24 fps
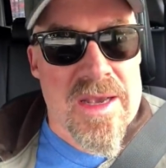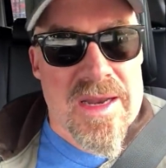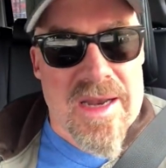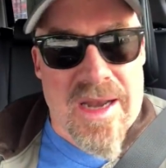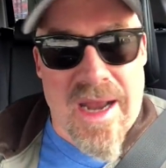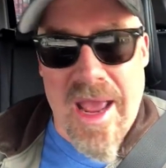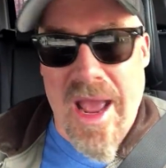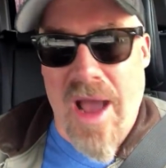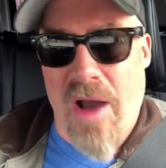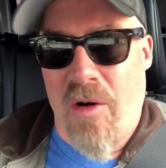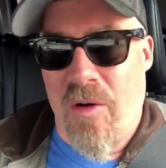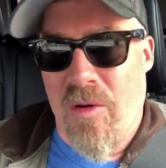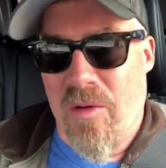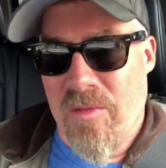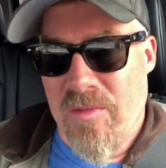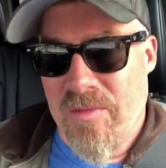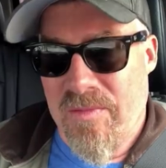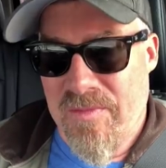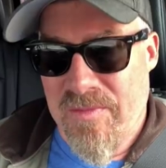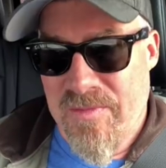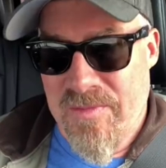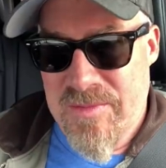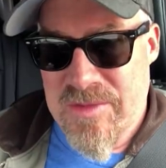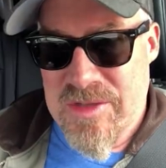Now,
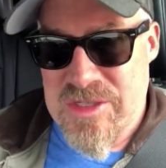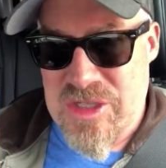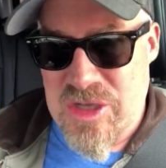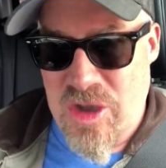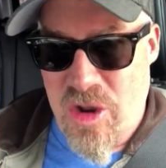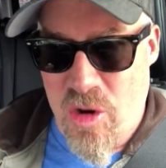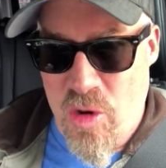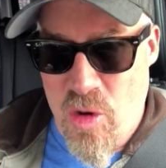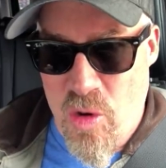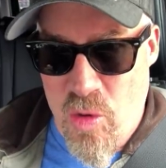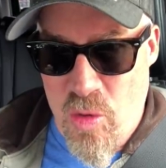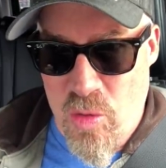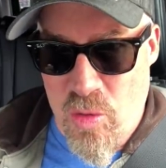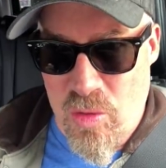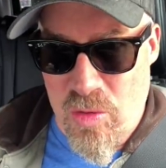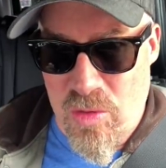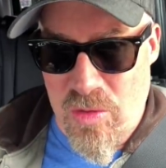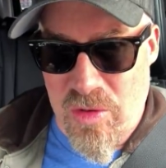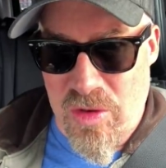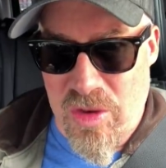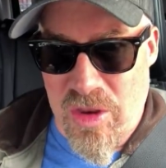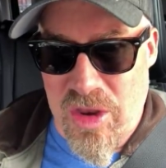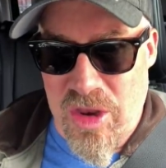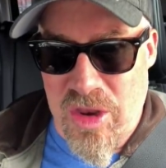so
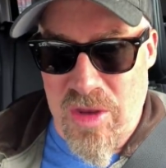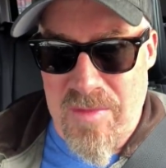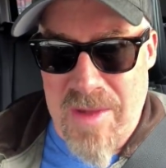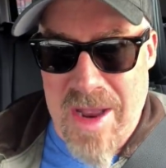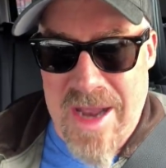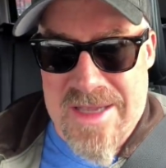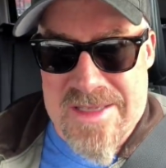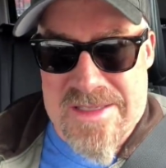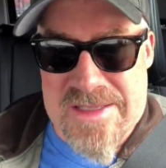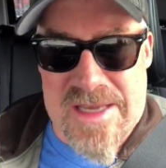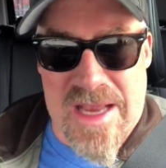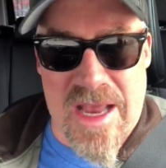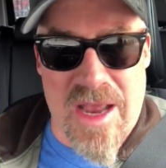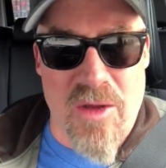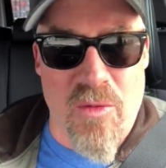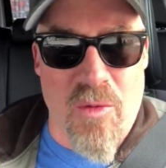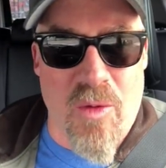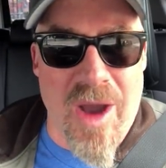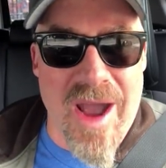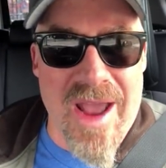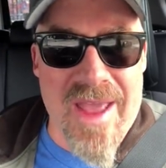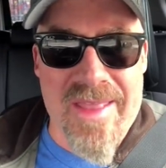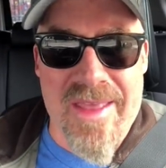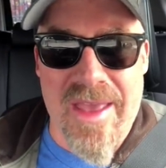you might say,
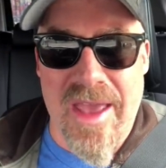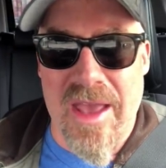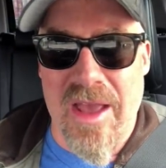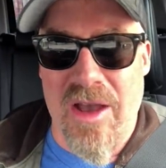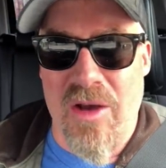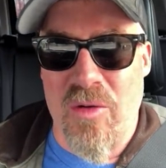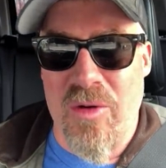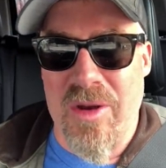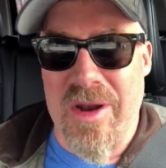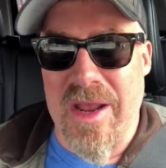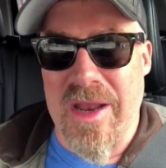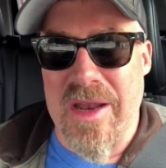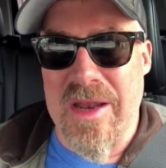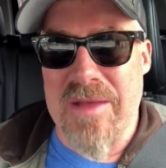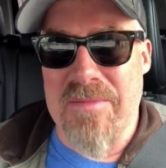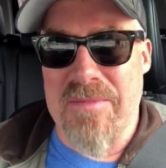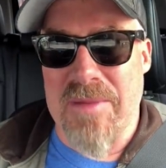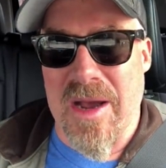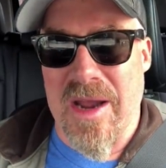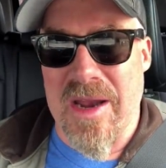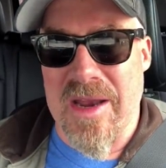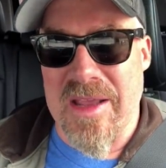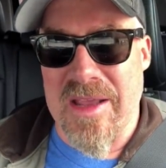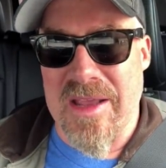why the hell would
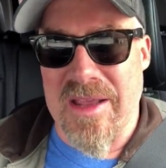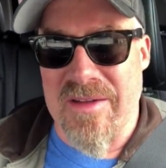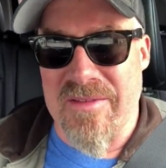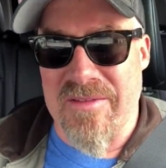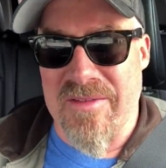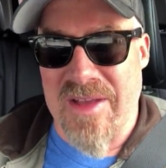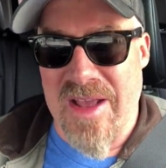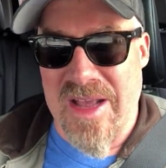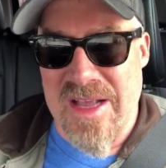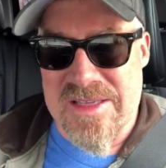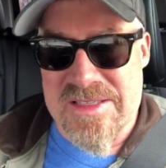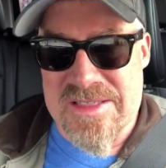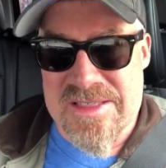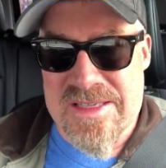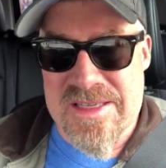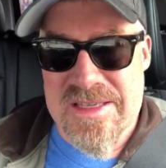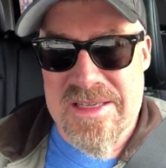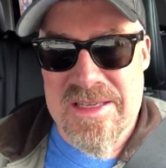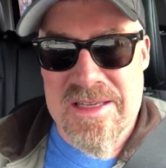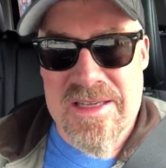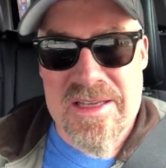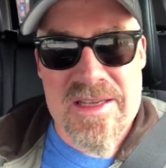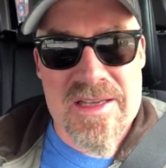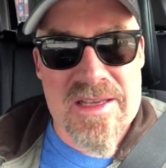anybody invest
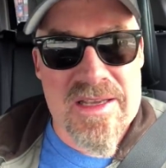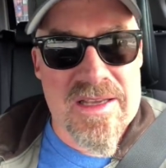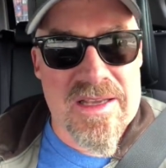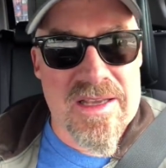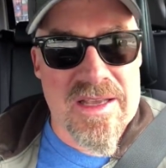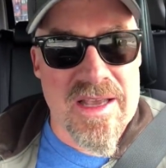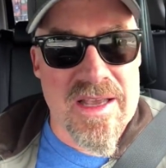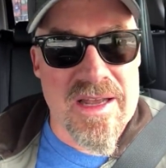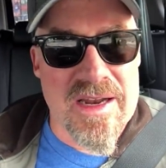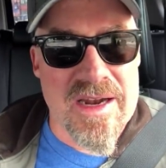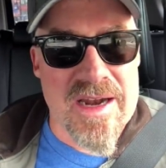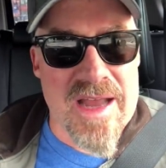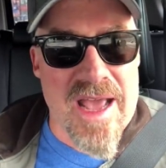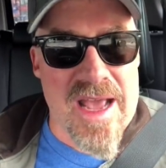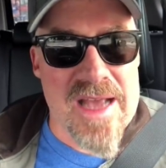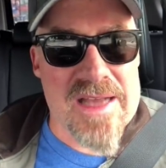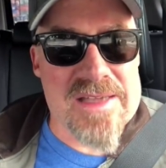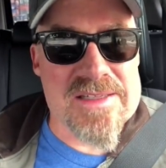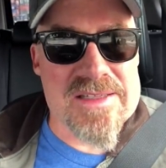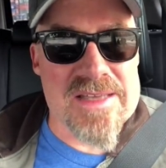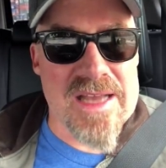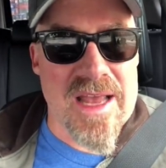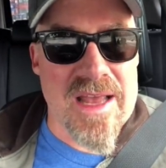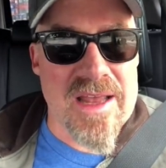in an
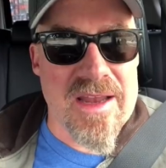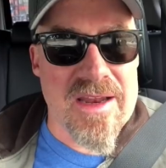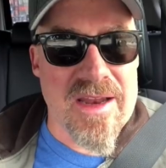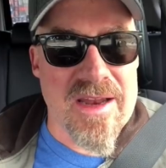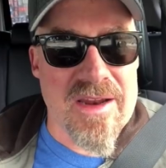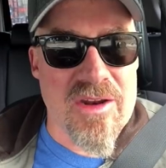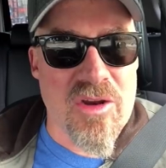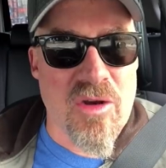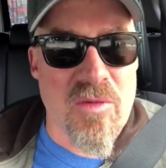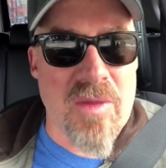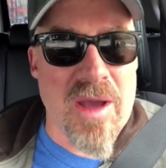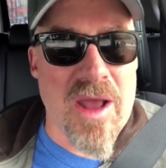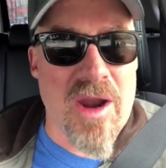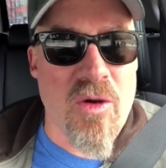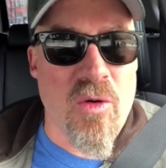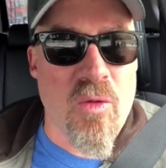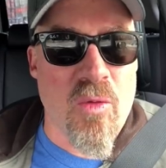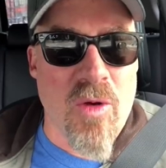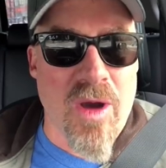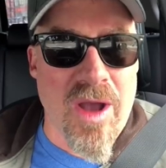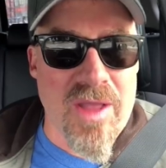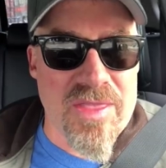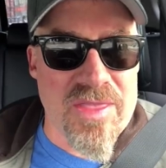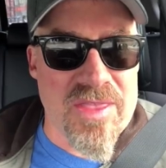asset, no matter
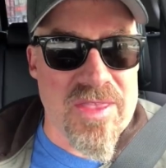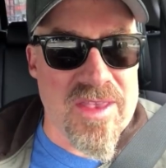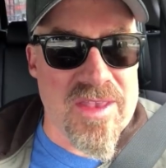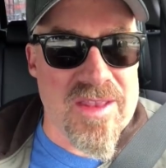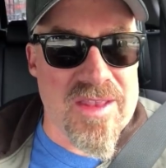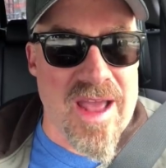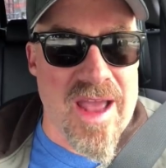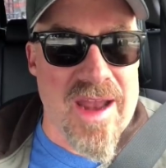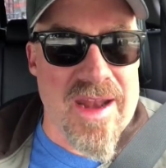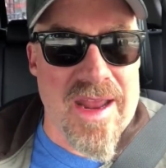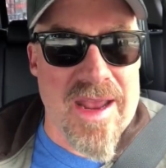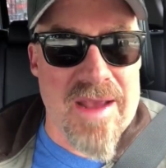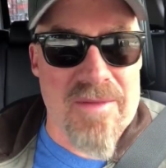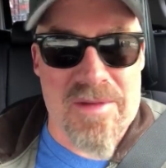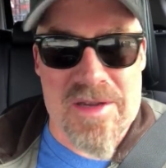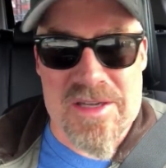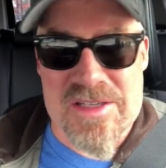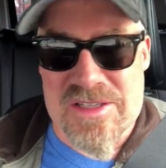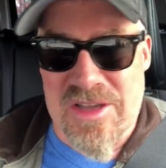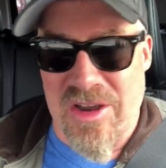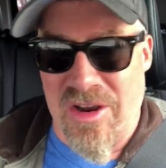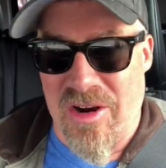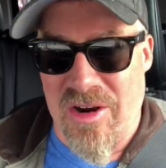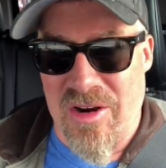what the
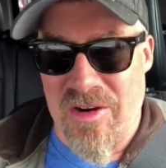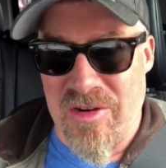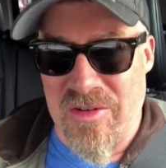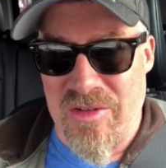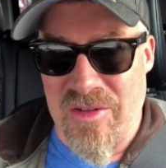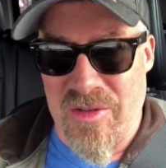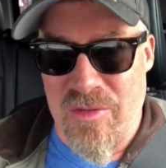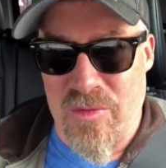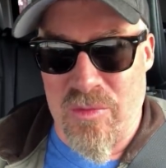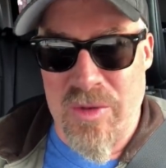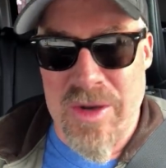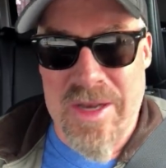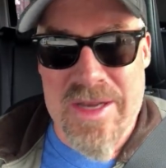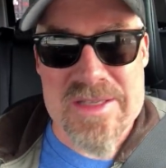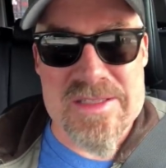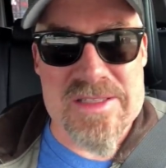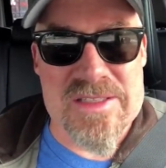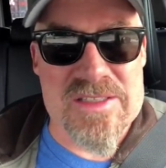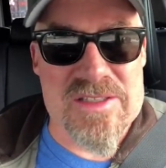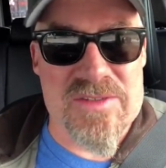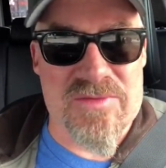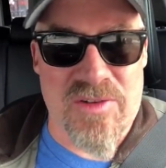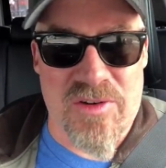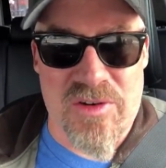dynamics are, the
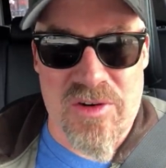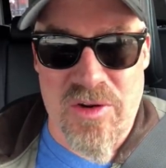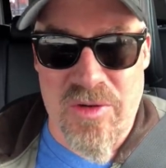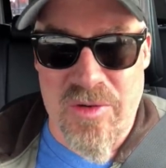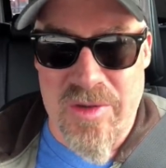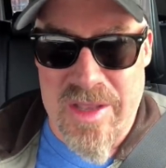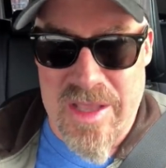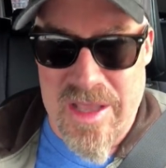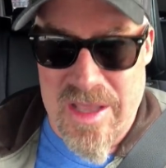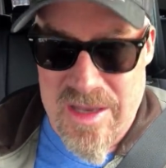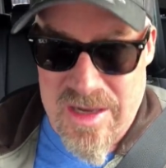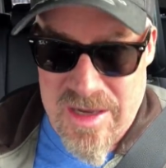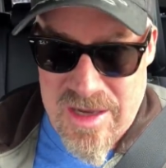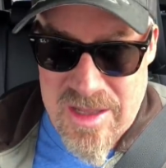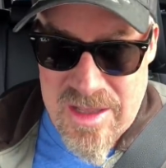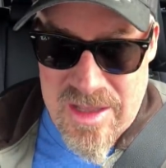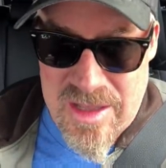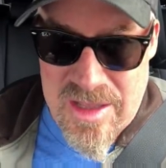reasons for doing it?